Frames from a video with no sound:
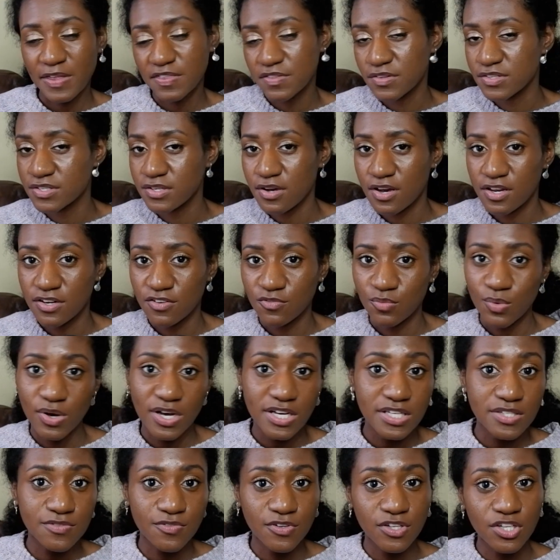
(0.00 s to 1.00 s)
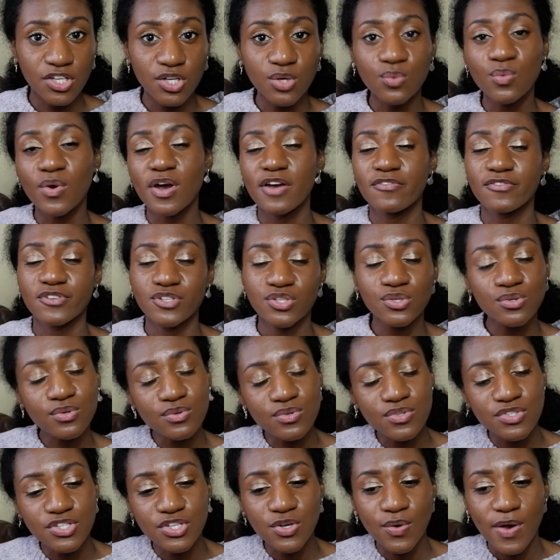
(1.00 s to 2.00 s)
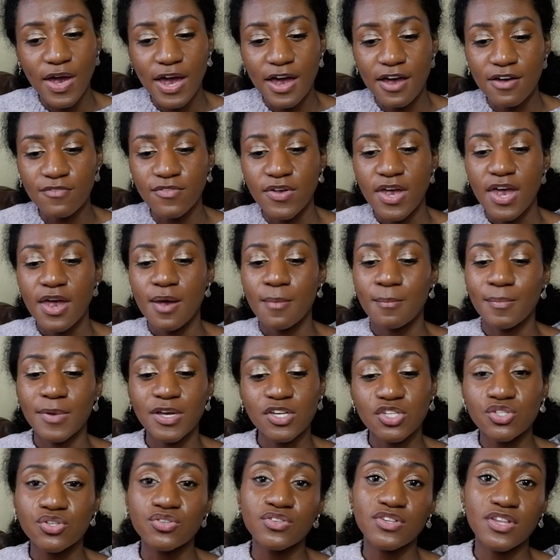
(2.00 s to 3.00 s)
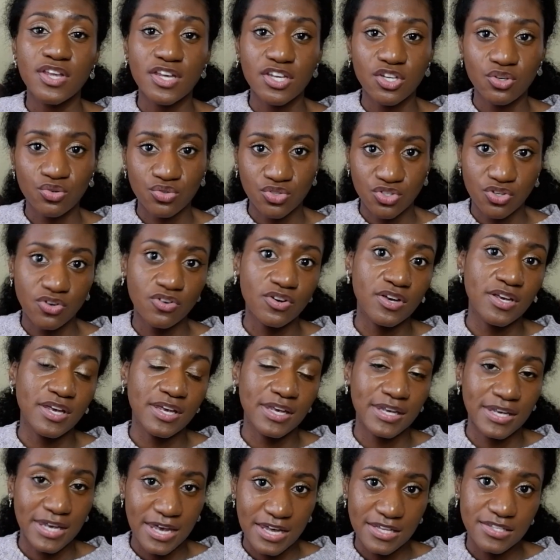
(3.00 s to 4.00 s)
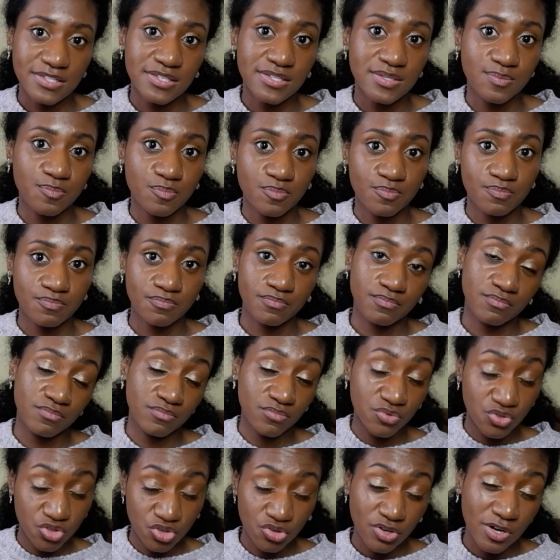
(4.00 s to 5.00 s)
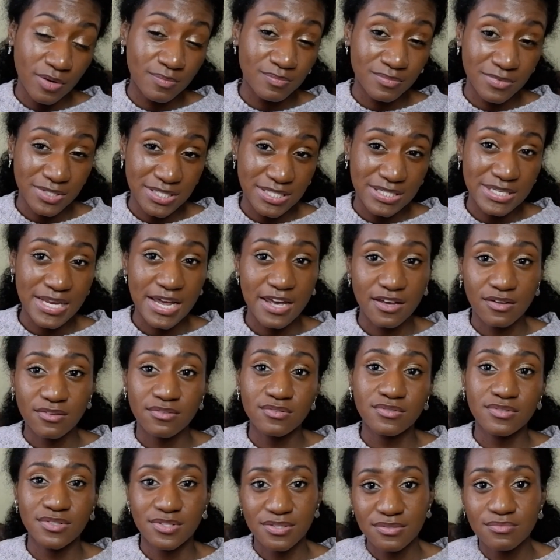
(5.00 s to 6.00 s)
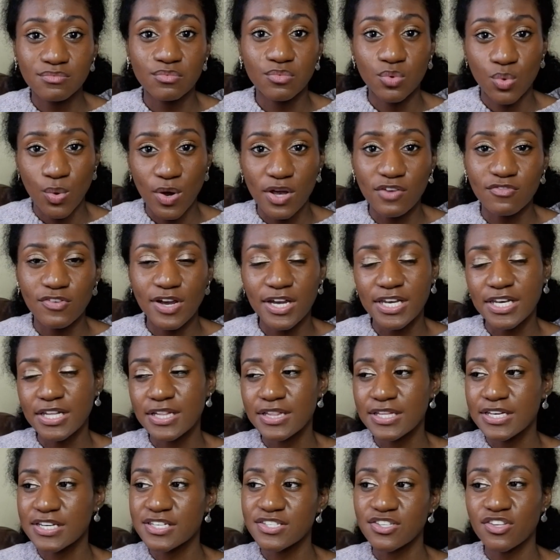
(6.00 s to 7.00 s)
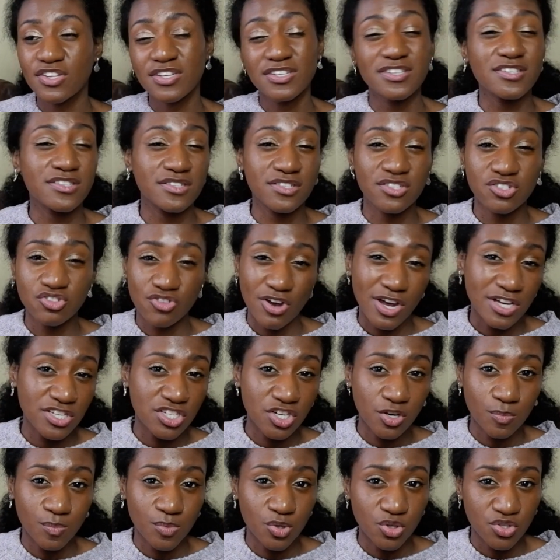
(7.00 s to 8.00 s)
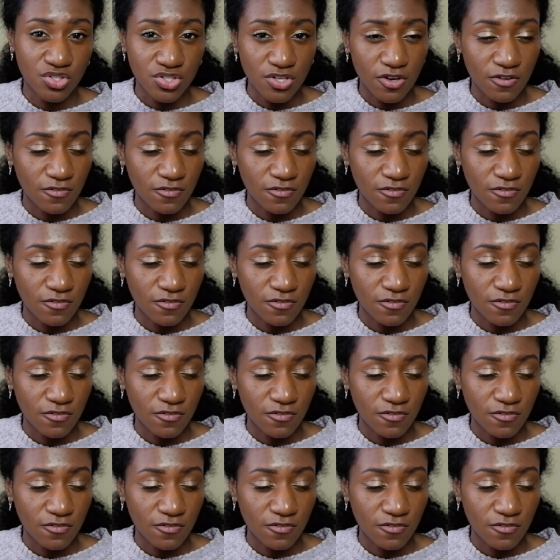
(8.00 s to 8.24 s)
method kind of works for you, whatever tools you have, make sure that your dog gets trimmed nails quite regularly so that it doesn't scratch up your